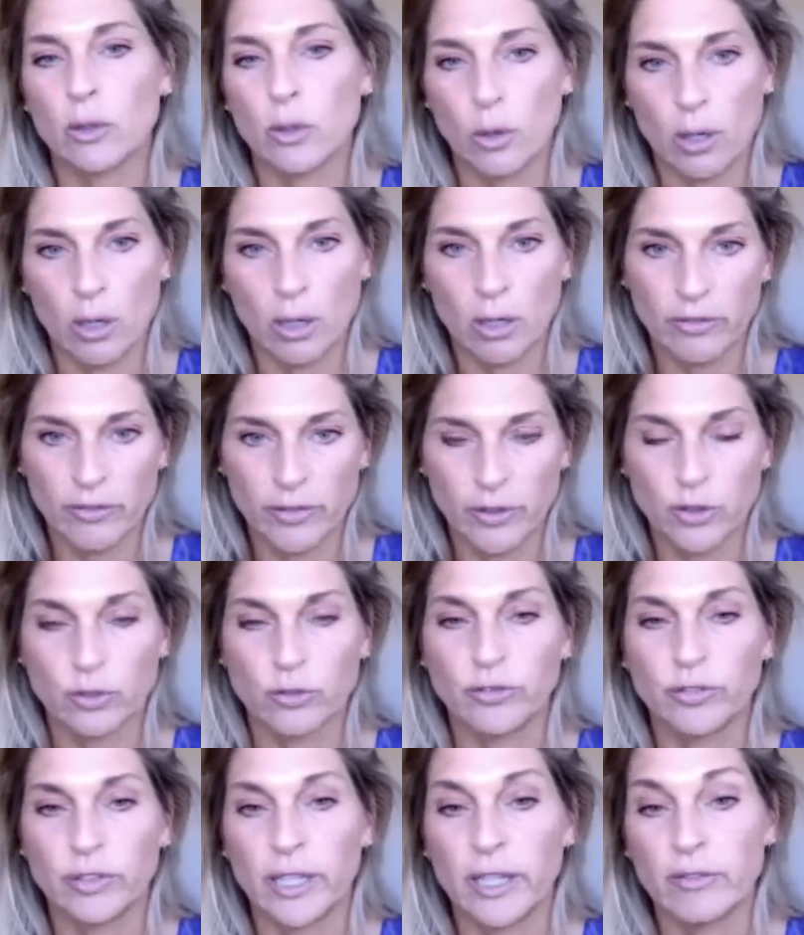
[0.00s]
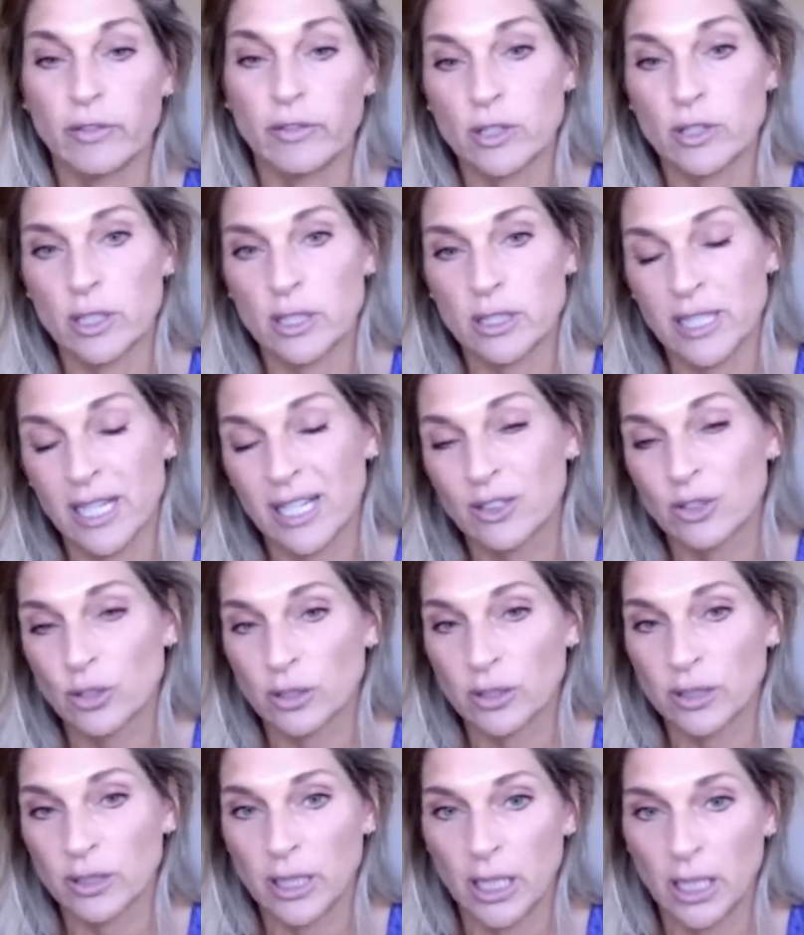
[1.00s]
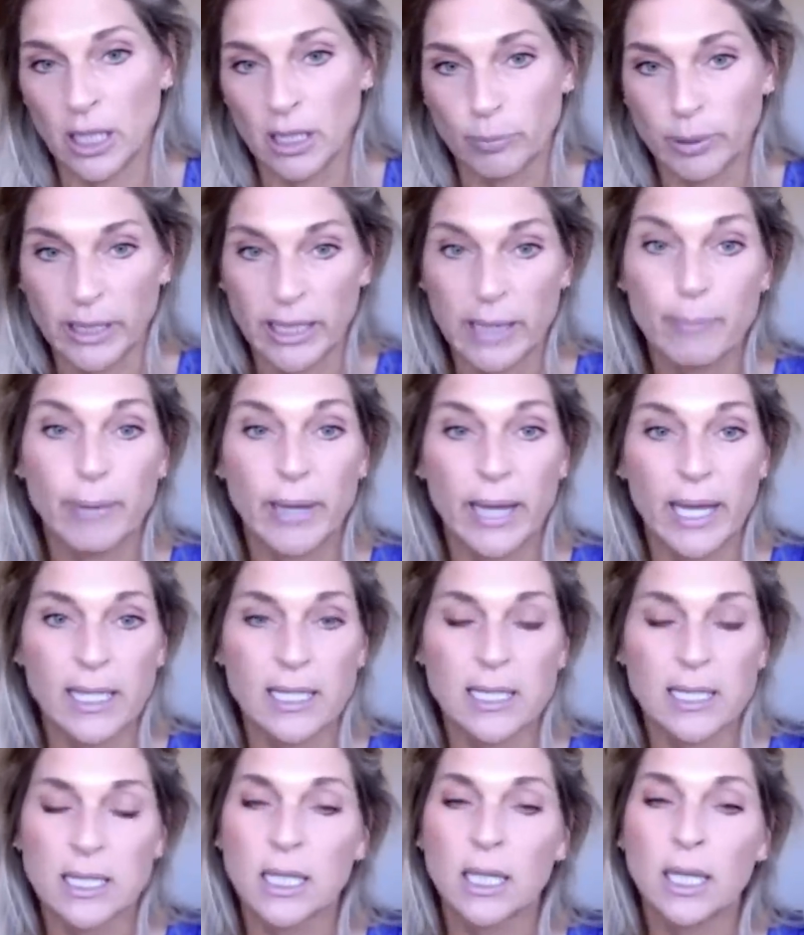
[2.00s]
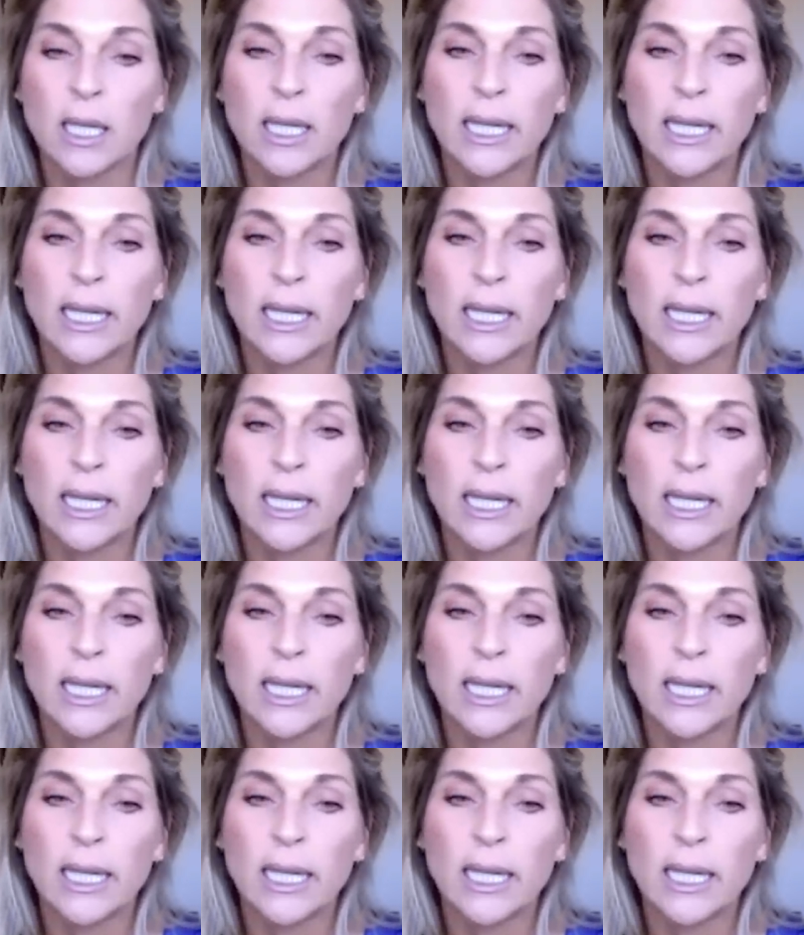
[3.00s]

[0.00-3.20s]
no artificial flavors. It's actually um, plant based.